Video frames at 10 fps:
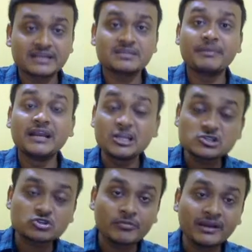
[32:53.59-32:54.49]
It's a
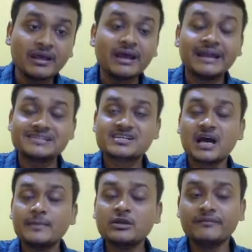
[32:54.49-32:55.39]
Bildungsroman. It's a
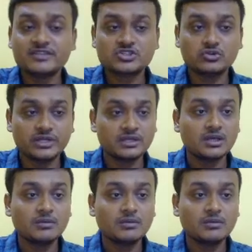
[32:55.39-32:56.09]
coming of age story.